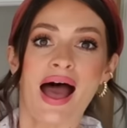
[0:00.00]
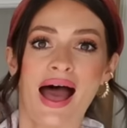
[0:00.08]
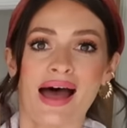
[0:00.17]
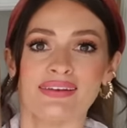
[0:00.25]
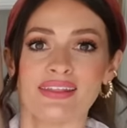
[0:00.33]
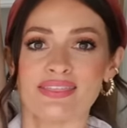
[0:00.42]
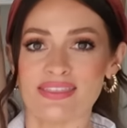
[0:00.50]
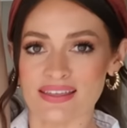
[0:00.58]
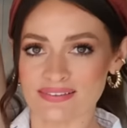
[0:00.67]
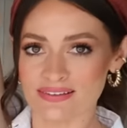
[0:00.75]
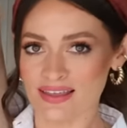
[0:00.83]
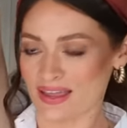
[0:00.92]
And
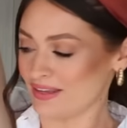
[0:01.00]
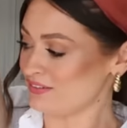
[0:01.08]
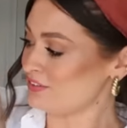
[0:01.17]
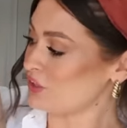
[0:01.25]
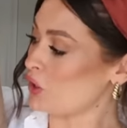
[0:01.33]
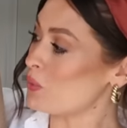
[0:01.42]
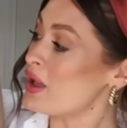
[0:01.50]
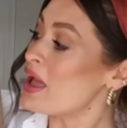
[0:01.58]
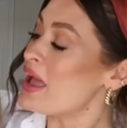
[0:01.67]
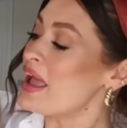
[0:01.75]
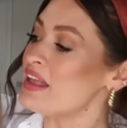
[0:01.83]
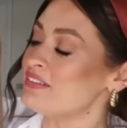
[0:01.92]
this is it. So
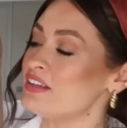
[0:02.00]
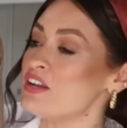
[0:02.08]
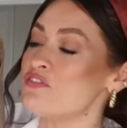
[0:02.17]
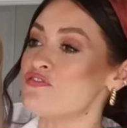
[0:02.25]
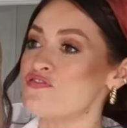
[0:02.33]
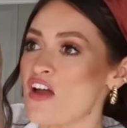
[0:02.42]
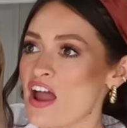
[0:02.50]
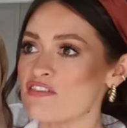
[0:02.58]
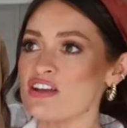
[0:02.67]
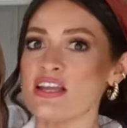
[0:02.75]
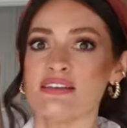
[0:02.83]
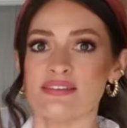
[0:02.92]
it's in a
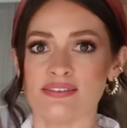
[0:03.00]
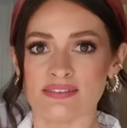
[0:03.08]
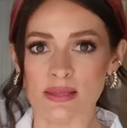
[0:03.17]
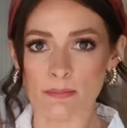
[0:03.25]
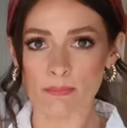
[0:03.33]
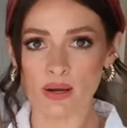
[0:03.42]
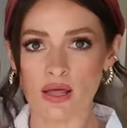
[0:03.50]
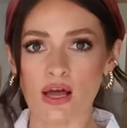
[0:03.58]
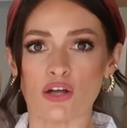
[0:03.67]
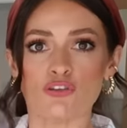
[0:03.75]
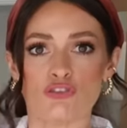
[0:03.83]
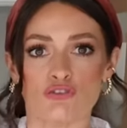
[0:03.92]
very
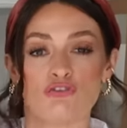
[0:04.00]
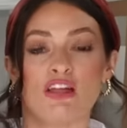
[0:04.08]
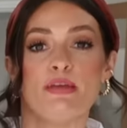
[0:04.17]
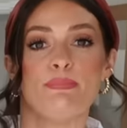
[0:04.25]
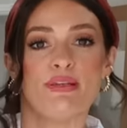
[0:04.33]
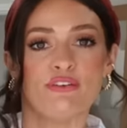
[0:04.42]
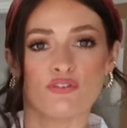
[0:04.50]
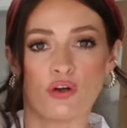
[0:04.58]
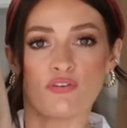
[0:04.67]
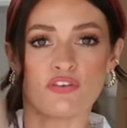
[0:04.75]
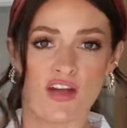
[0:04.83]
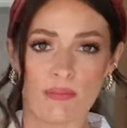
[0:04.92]
similar drapey
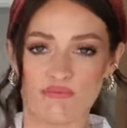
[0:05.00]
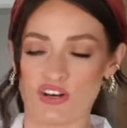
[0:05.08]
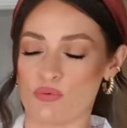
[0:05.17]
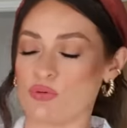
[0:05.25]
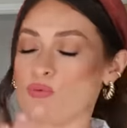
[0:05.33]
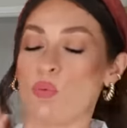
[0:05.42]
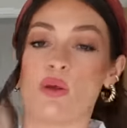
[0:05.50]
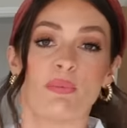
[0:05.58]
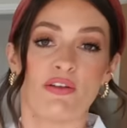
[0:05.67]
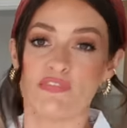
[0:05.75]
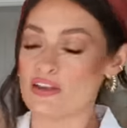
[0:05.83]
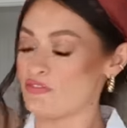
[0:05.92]
soft fabric, which is one of
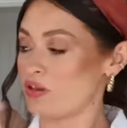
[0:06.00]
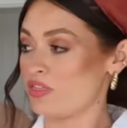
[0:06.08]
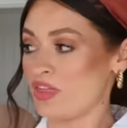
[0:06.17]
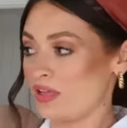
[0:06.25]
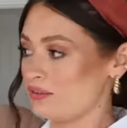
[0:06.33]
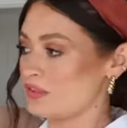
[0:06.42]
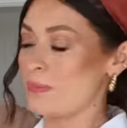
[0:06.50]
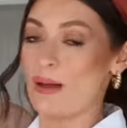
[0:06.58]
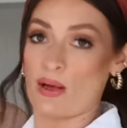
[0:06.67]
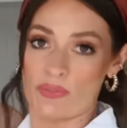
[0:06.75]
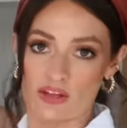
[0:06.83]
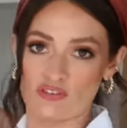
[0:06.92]
my favourite things
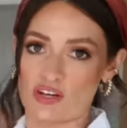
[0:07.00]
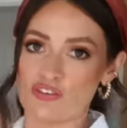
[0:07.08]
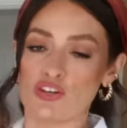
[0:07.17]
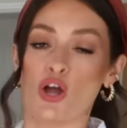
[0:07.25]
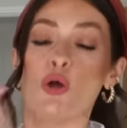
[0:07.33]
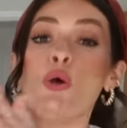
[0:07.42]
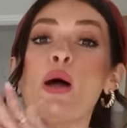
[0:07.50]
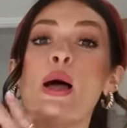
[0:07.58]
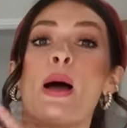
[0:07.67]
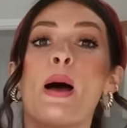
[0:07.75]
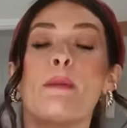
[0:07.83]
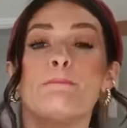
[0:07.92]
about that trench coat.
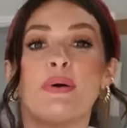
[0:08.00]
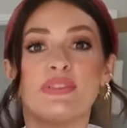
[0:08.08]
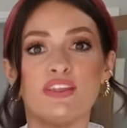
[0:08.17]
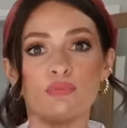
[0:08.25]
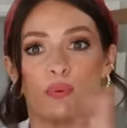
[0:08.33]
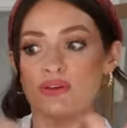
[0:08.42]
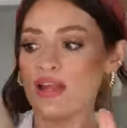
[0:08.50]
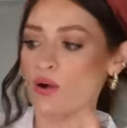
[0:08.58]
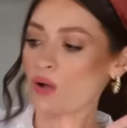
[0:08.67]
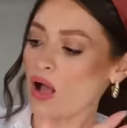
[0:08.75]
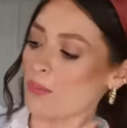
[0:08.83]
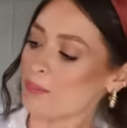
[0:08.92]
But this one
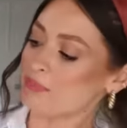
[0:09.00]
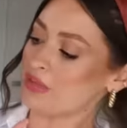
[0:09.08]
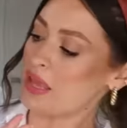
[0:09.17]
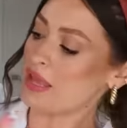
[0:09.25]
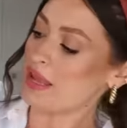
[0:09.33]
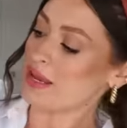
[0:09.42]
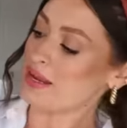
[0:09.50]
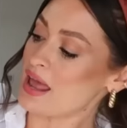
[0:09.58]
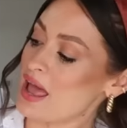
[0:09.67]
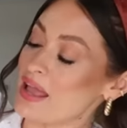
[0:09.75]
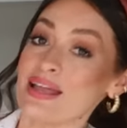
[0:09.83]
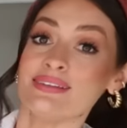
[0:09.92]
now comes in
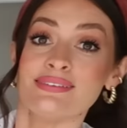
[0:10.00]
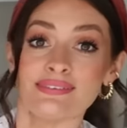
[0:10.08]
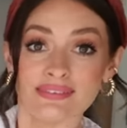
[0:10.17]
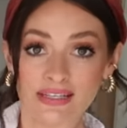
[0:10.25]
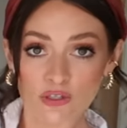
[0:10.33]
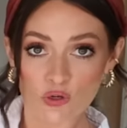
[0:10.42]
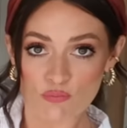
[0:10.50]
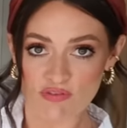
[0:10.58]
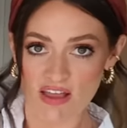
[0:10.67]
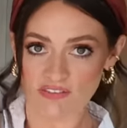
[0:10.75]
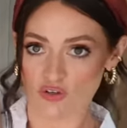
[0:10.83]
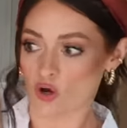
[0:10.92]
a
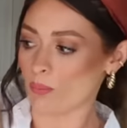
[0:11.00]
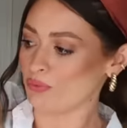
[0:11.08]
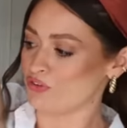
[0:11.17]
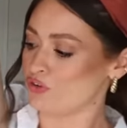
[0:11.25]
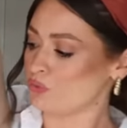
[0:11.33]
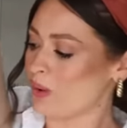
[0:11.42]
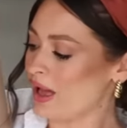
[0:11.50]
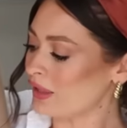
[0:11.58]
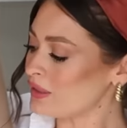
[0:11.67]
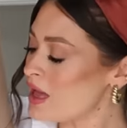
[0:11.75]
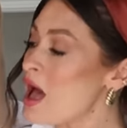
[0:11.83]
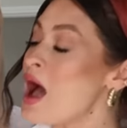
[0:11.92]
single-breasted option as
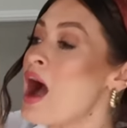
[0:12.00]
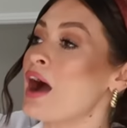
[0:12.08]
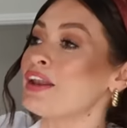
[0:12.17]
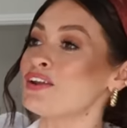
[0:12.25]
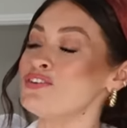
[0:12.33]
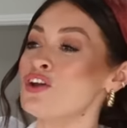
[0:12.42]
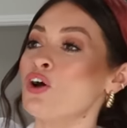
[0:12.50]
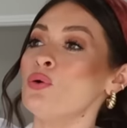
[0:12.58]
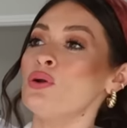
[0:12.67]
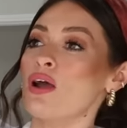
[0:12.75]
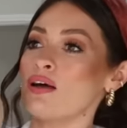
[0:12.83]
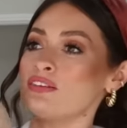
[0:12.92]
well. And I
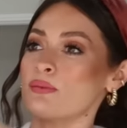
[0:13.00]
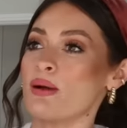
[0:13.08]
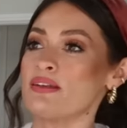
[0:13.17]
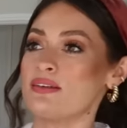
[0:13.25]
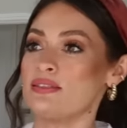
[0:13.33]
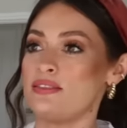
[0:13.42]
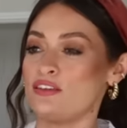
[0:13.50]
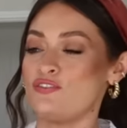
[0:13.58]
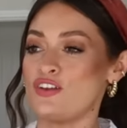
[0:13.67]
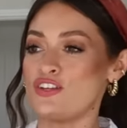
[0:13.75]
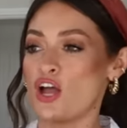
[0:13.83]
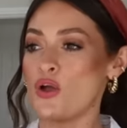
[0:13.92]
know last time I did this
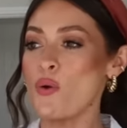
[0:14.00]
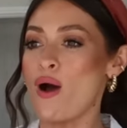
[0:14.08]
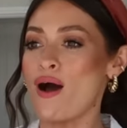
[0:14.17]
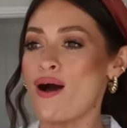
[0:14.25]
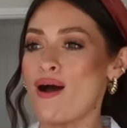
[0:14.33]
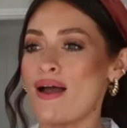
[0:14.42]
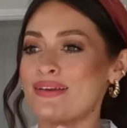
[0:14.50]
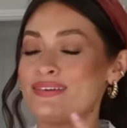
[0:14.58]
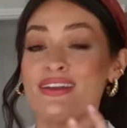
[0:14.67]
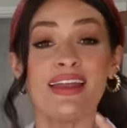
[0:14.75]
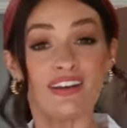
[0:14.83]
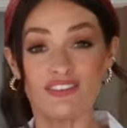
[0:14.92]
video, I
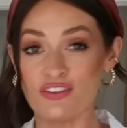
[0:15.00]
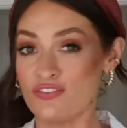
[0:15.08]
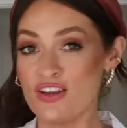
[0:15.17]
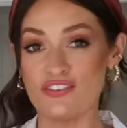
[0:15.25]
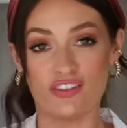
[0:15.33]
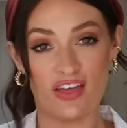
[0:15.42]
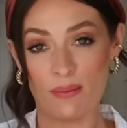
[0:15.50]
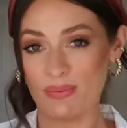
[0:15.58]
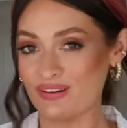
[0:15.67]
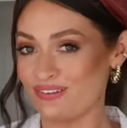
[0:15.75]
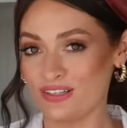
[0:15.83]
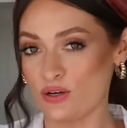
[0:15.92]
didn't actually feature that
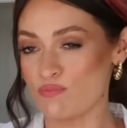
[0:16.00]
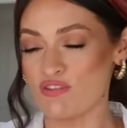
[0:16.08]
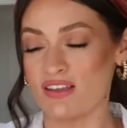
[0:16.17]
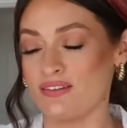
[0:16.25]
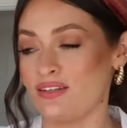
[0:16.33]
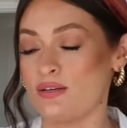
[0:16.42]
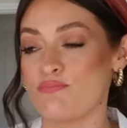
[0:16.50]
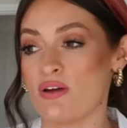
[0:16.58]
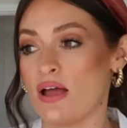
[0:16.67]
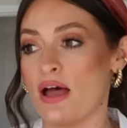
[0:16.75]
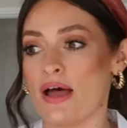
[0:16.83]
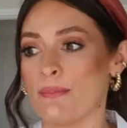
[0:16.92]
many single-breasted
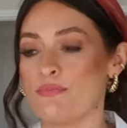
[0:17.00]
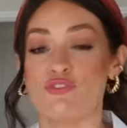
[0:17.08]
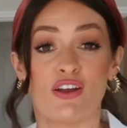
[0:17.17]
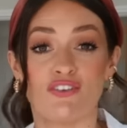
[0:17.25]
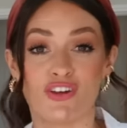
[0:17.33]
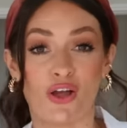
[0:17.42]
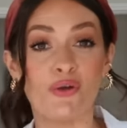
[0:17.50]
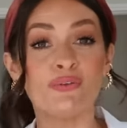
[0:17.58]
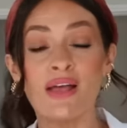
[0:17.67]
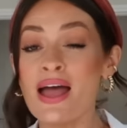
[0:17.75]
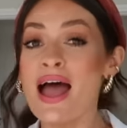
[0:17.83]
trench coats.